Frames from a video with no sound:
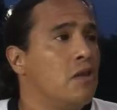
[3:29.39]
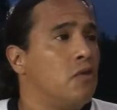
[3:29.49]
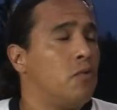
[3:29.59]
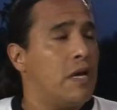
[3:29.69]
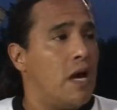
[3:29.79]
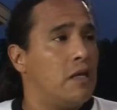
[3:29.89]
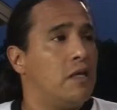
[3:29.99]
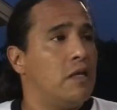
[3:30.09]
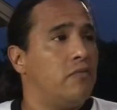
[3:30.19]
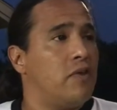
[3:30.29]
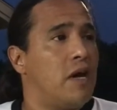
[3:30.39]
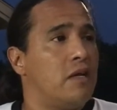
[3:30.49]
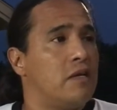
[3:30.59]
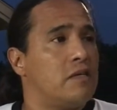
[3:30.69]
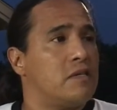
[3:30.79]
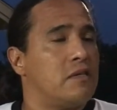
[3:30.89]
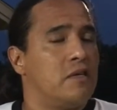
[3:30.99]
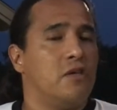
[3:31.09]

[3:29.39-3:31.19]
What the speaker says: The reality of that is,